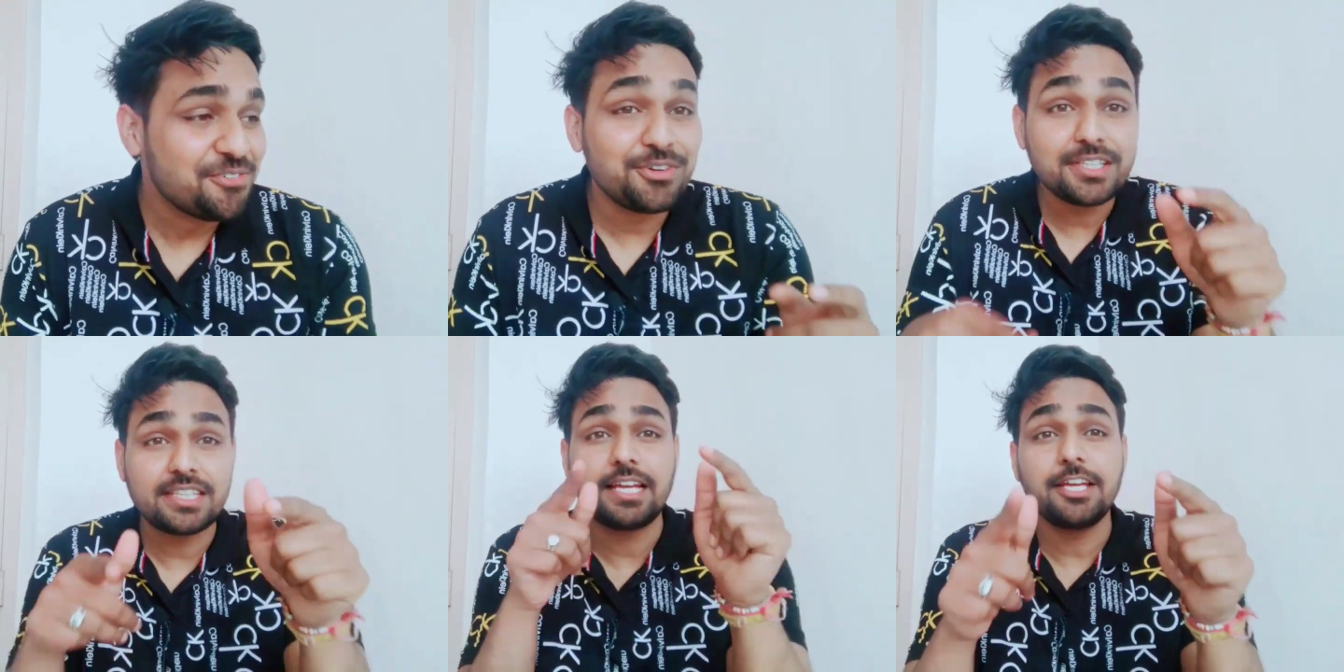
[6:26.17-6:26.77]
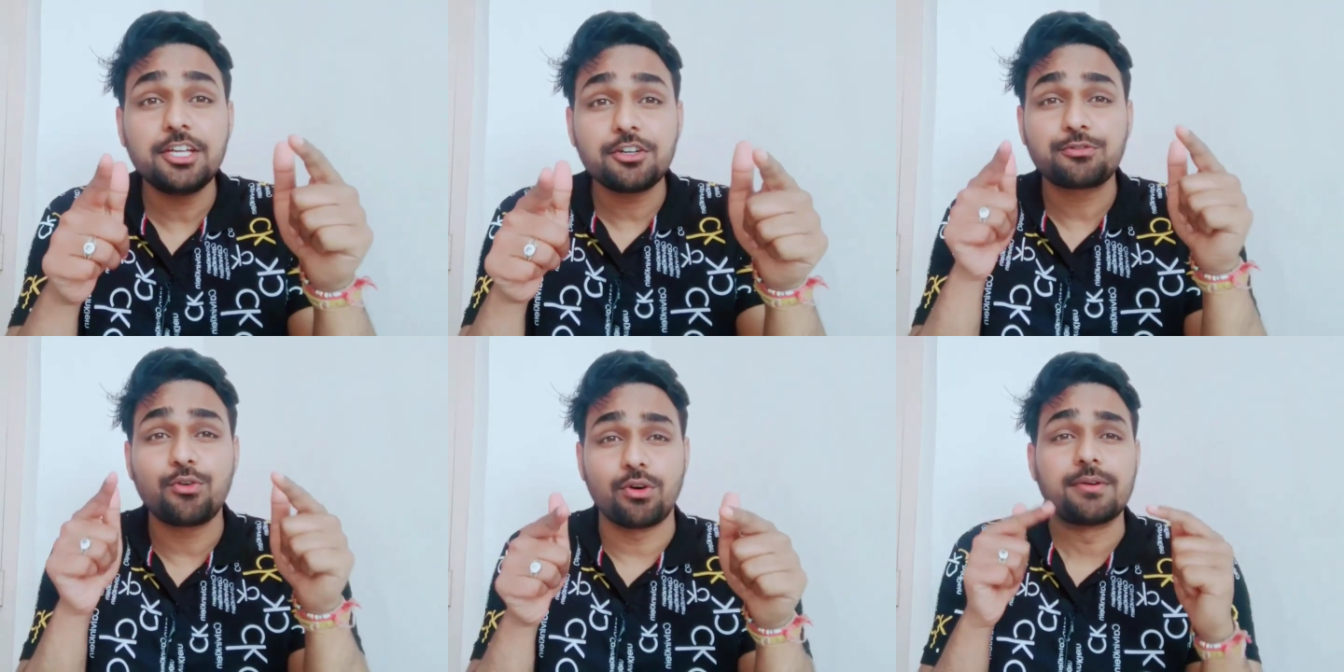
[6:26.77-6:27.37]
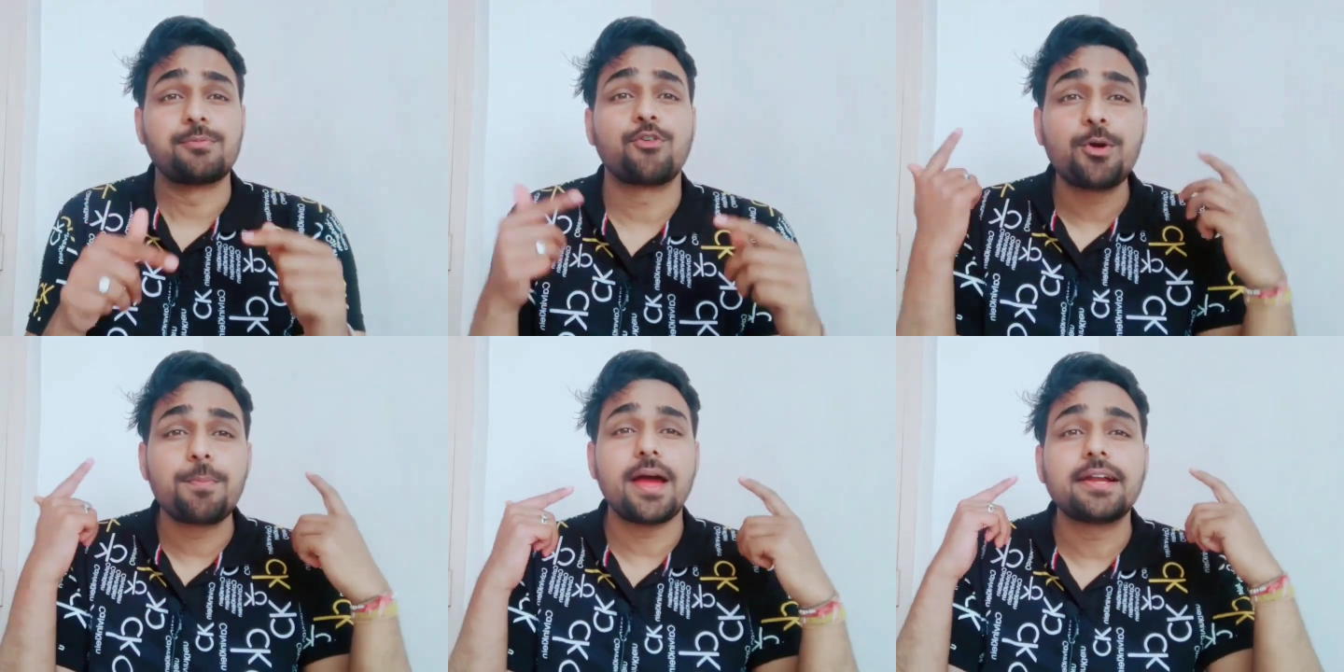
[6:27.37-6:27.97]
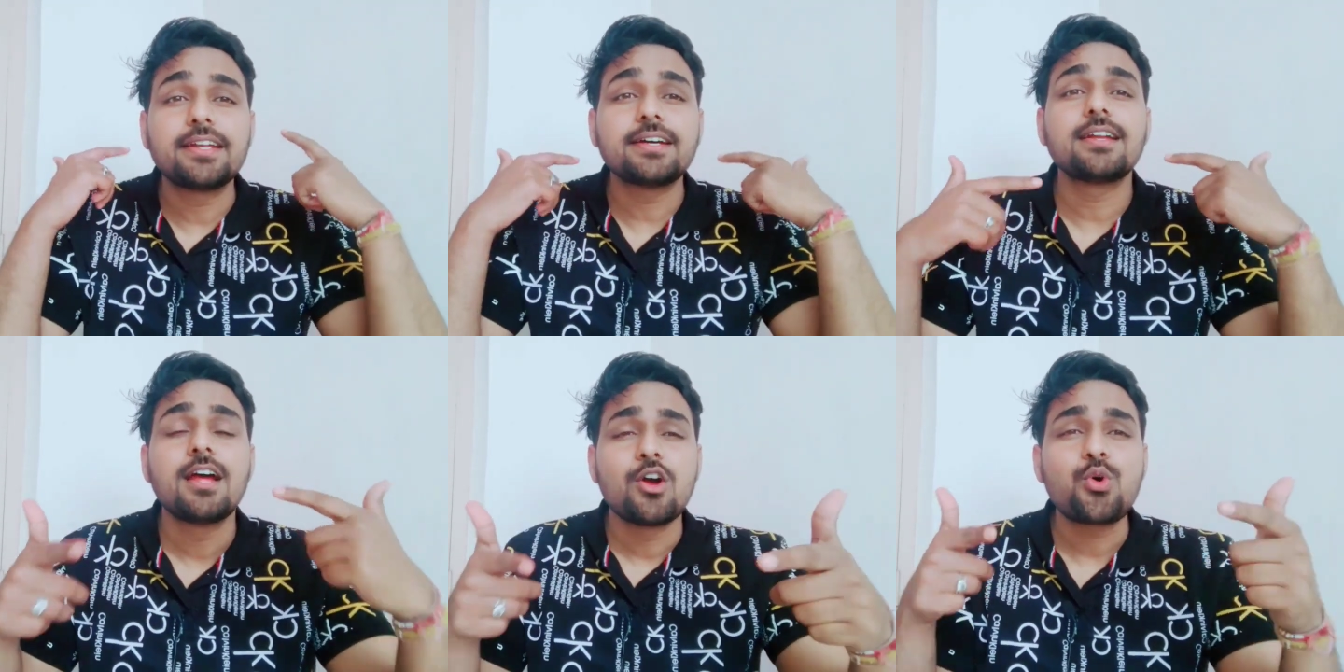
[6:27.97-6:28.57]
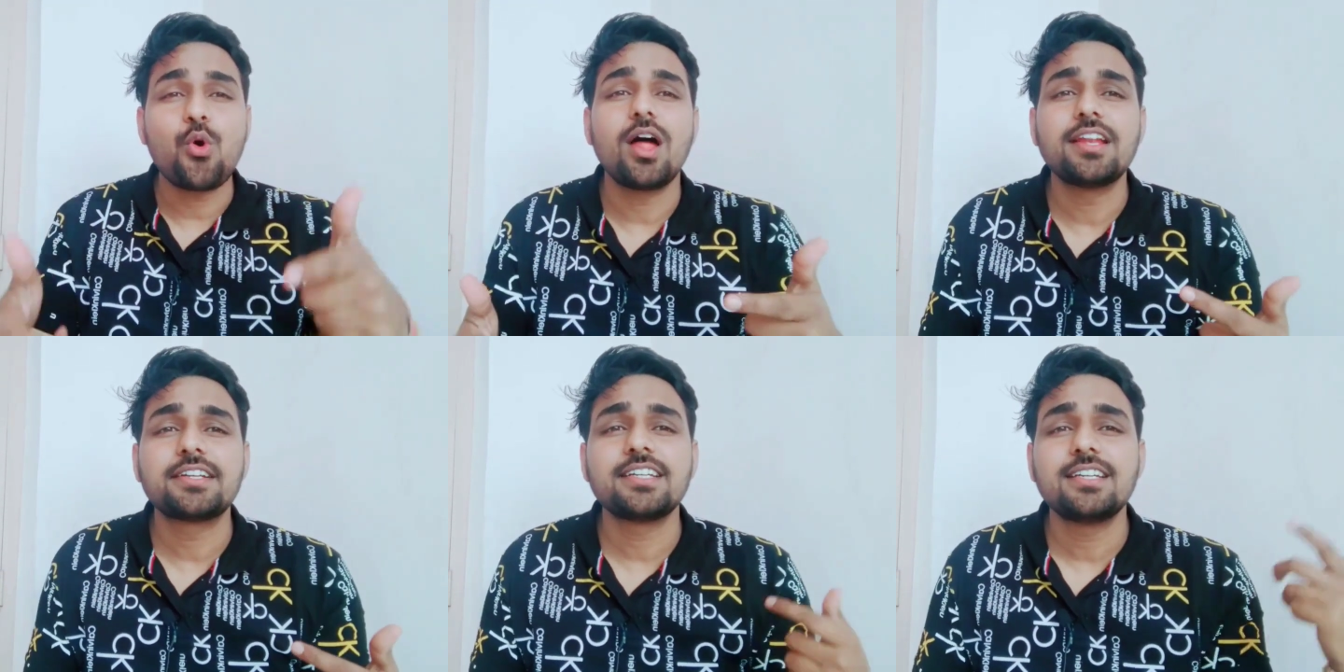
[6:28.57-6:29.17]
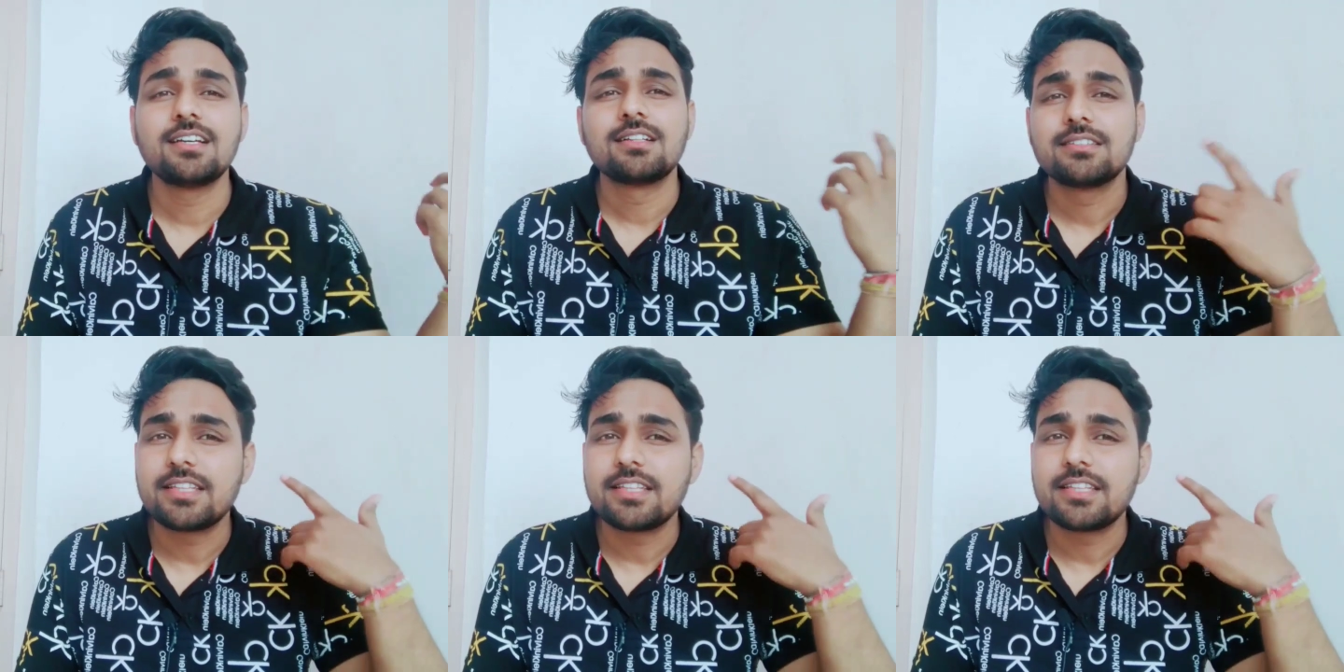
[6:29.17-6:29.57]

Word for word: with earphone for better quality